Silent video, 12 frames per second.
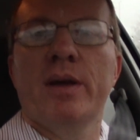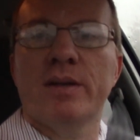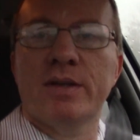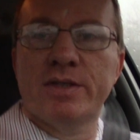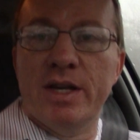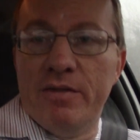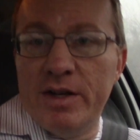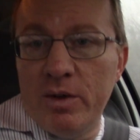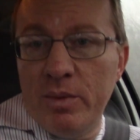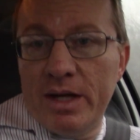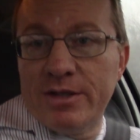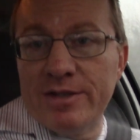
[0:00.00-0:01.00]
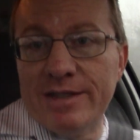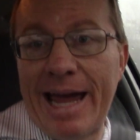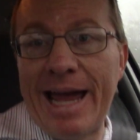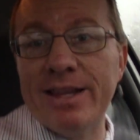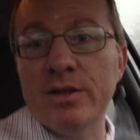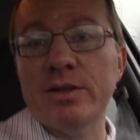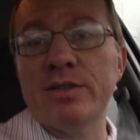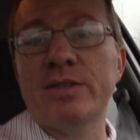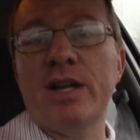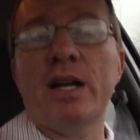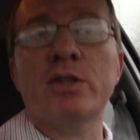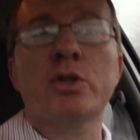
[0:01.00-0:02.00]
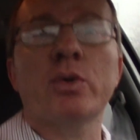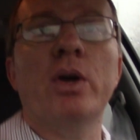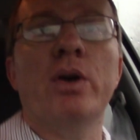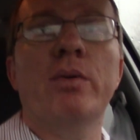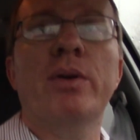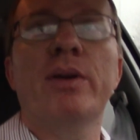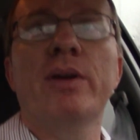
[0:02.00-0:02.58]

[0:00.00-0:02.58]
The 70 weeks of Daniel is not true